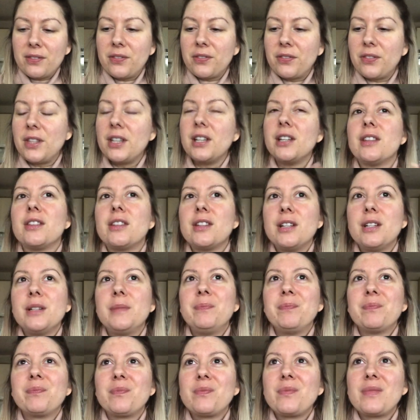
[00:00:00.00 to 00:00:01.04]
the
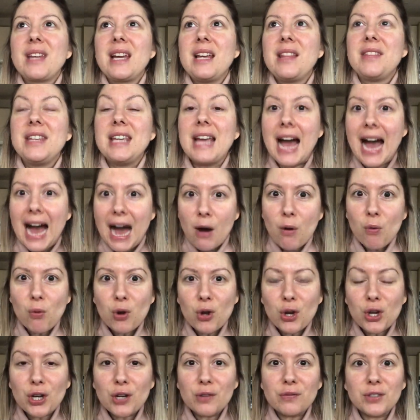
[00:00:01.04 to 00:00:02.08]

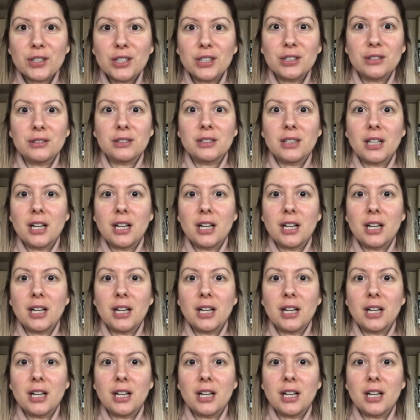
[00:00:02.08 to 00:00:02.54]
outlook of a